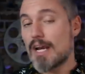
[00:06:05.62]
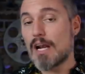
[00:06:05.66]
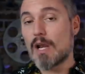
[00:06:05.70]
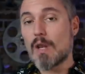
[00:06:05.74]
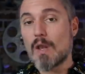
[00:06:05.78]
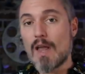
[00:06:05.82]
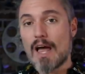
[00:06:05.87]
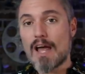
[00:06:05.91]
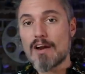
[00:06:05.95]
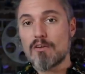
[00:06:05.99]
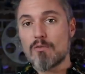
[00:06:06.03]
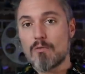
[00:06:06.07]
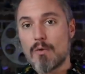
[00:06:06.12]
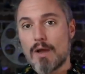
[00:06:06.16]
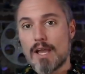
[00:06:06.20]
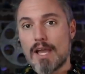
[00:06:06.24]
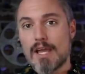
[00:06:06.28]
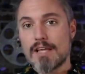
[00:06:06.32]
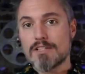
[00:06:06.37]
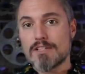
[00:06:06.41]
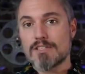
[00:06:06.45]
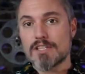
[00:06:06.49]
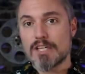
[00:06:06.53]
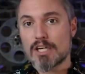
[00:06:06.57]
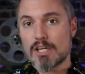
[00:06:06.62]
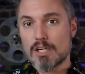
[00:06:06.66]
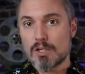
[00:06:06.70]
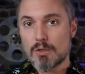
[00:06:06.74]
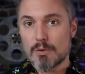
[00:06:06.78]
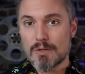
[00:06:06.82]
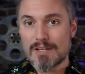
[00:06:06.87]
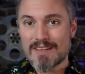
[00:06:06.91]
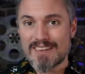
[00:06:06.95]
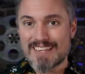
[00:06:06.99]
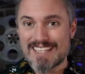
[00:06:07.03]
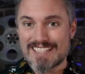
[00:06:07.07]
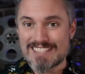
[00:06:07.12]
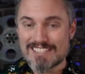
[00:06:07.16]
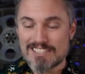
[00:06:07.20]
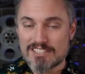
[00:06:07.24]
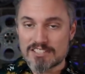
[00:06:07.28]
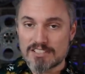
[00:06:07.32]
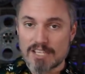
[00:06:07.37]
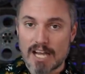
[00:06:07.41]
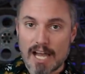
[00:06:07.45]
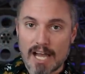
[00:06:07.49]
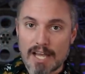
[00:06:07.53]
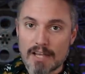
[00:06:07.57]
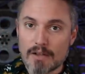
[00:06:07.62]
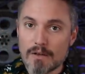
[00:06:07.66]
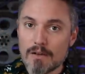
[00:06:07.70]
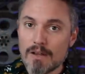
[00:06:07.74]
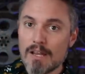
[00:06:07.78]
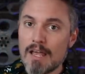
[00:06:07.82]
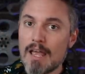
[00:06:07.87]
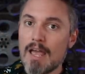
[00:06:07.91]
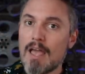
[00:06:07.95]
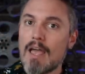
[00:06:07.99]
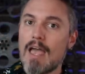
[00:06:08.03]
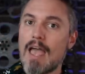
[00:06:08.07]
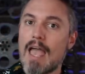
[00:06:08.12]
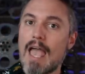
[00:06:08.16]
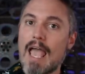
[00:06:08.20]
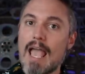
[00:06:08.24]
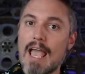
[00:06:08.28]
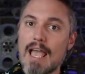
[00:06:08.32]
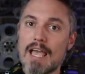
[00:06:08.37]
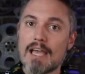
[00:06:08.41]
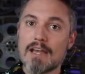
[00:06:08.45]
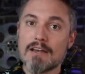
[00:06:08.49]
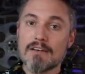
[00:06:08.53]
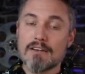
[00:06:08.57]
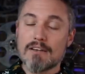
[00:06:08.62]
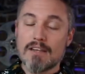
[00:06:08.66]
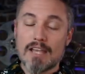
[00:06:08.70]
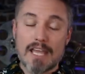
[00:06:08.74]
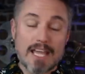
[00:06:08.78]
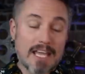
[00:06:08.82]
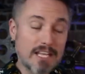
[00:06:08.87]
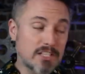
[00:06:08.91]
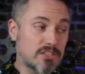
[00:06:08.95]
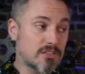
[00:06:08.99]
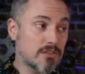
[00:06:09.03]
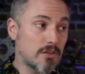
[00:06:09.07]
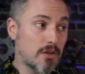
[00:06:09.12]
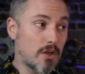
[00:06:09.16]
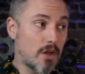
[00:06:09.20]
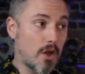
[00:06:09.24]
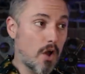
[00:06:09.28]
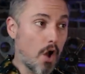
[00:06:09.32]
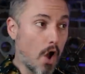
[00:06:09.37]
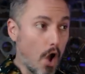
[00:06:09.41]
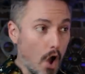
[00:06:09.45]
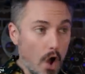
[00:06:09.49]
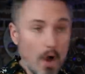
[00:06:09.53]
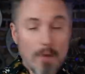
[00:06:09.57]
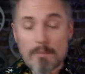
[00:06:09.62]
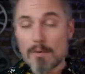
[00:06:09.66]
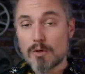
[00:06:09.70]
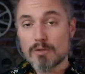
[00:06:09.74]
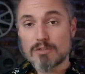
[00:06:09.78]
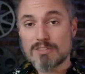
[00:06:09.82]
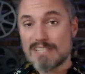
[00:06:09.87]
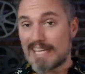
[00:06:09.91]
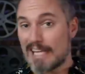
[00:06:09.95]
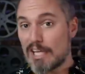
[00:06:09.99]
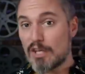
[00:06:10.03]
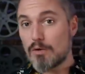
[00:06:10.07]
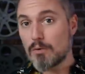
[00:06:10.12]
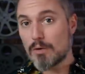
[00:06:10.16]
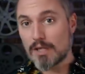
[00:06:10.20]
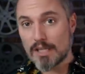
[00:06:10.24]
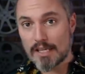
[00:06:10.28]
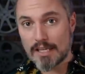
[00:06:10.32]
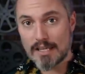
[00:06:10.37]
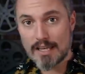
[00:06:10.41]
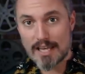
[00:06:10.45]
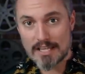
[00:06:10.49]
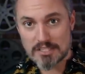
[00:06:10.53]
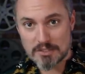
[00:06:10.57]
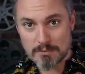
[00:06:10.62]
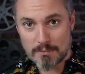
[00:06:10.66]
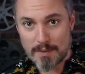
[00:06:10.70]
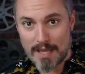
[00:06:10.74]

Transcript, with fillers: in a lot of ways, including the style, and it's almost equally as